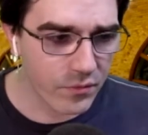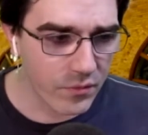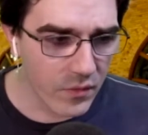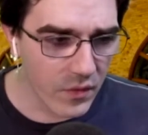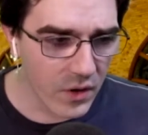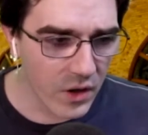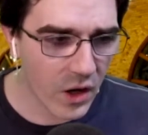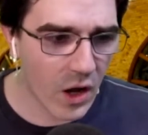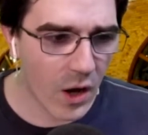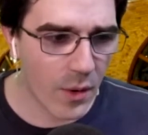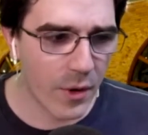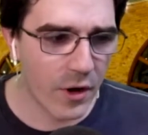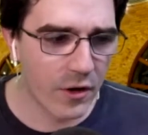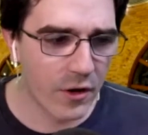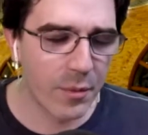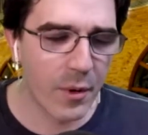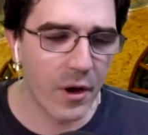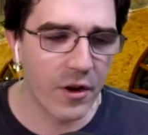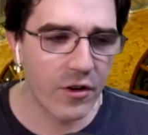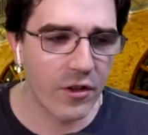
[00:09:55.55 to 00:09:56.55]
um,
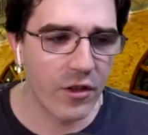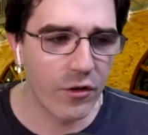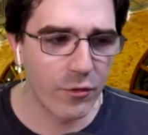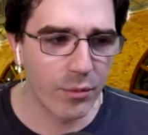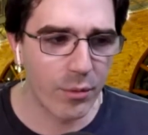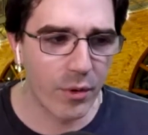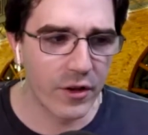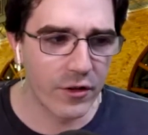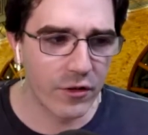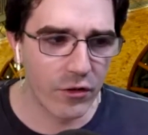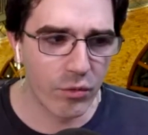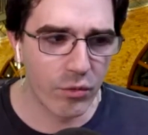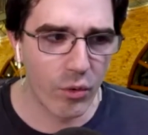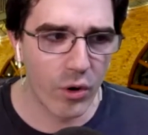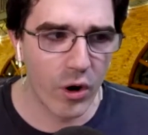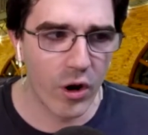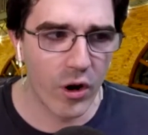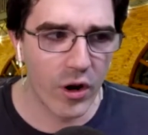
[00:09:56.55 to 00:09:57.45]
especially in those places where